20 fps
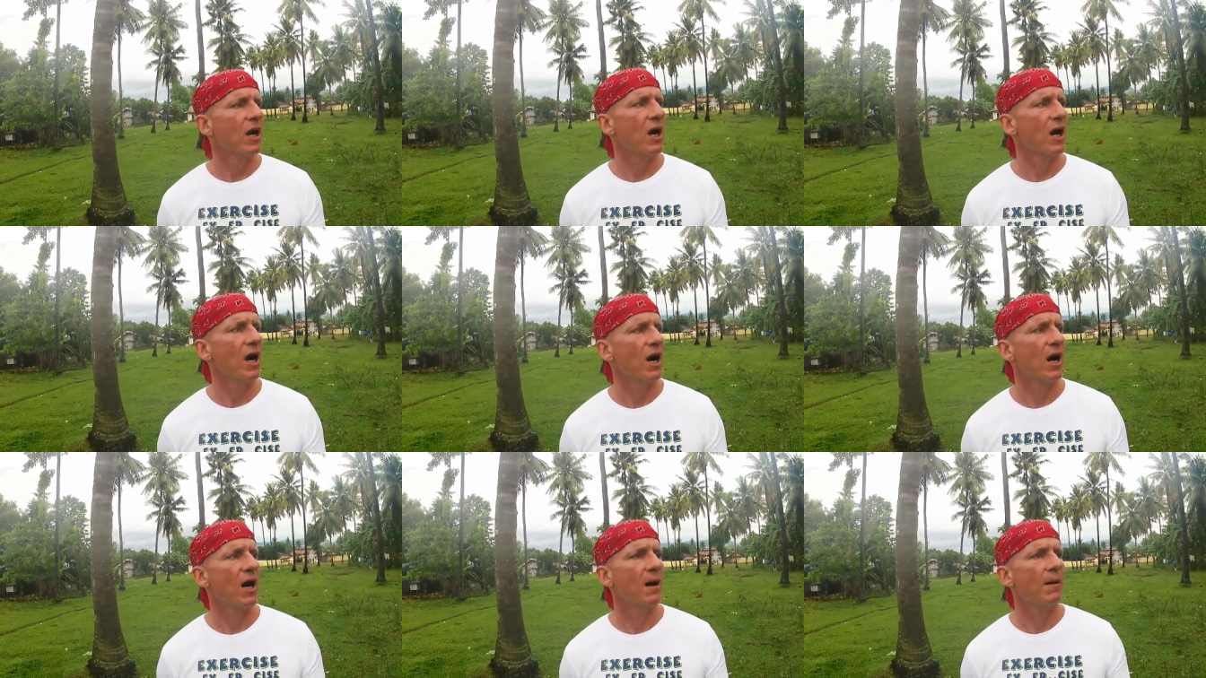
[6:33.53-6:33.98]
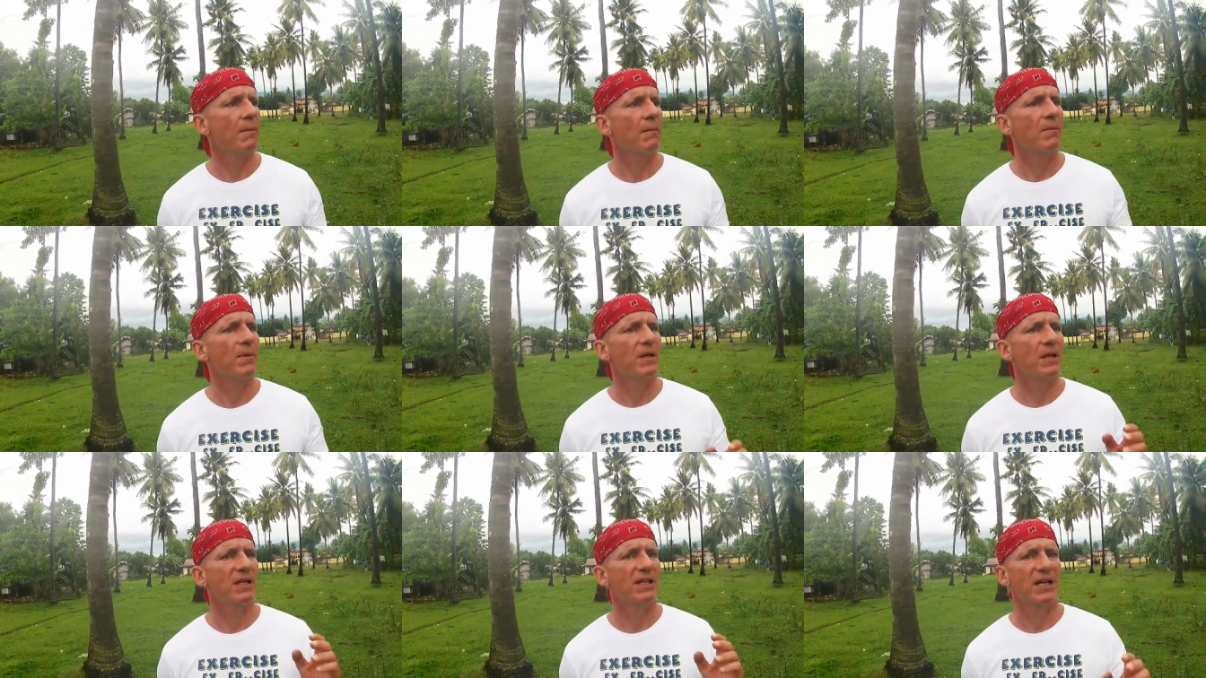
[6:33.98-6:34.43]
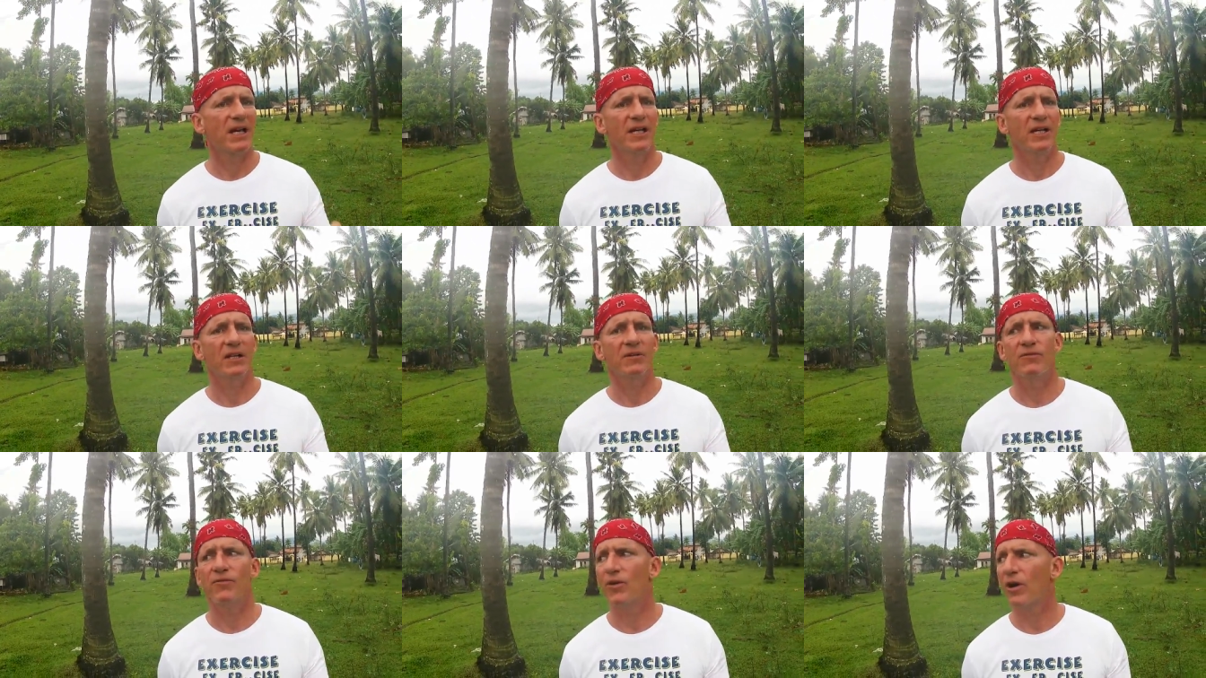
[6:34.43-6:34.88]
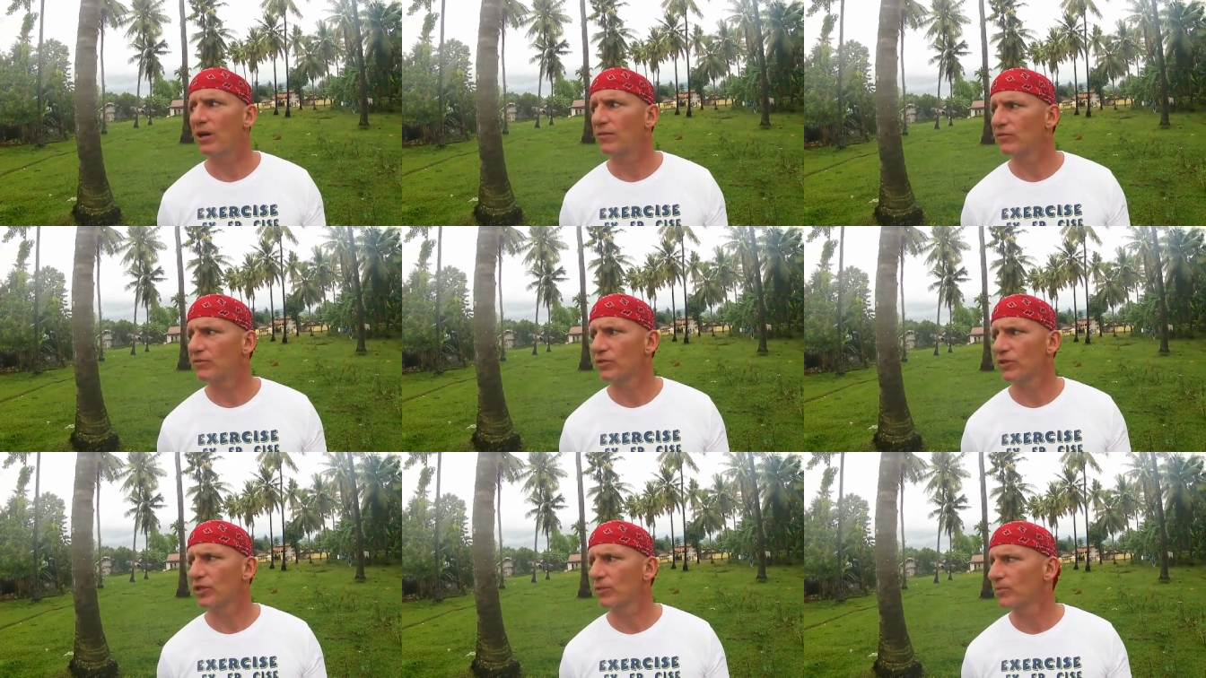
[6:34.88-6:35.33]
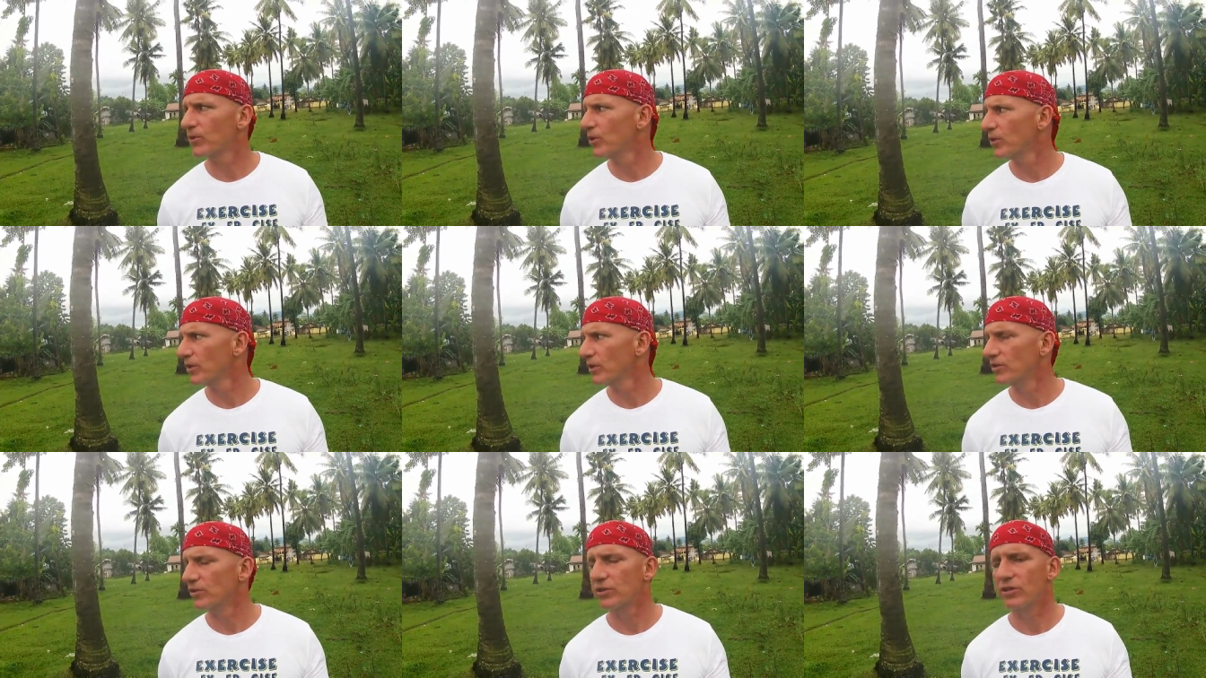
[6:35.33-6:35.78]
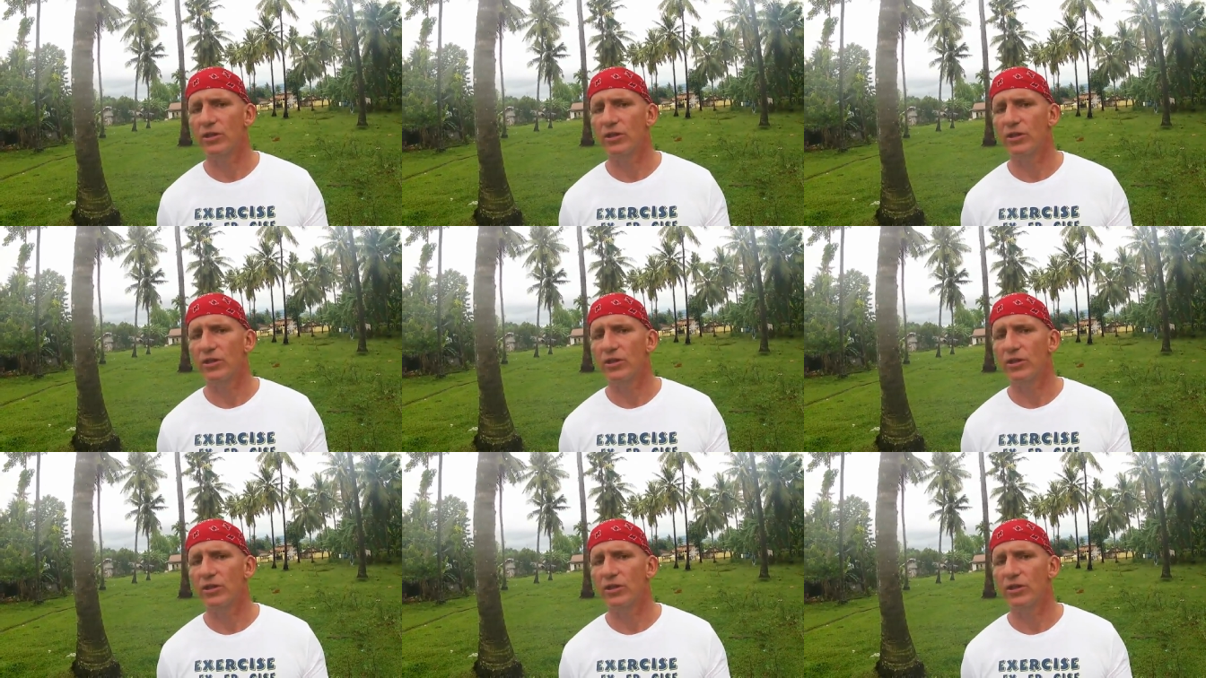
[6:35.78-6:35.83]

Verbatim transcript: um, getting involved in their communities.